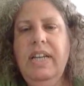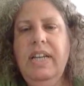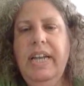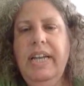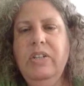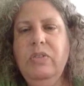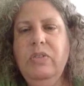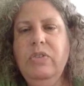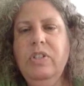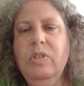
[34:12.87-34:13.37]

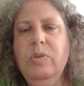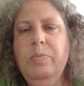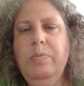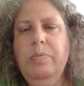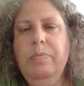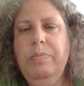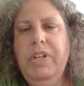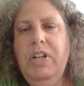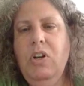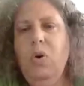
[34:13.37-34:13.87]
the entries
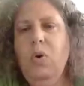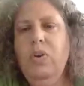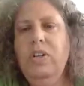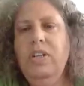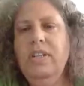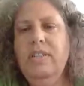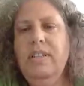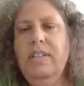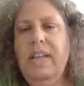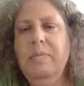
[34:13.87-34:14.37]

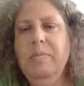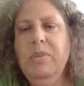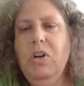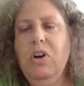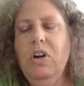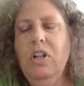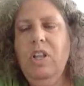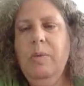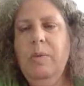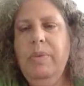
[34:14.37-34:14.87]
below in the
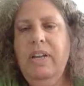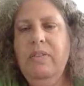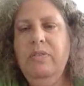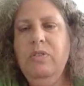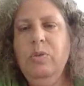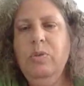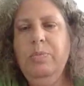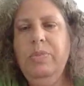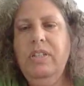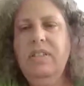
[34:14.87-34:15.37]
same column
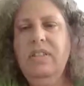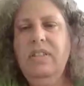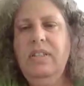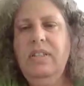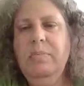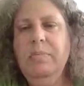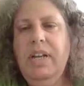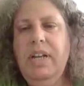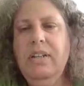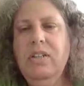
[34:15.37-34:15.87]
have to be
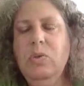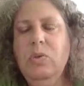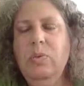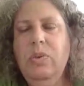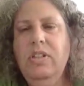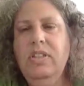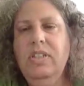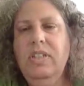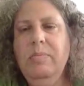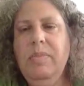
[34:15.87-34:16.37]
d
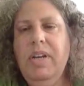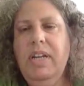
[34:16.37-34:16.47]
minus one,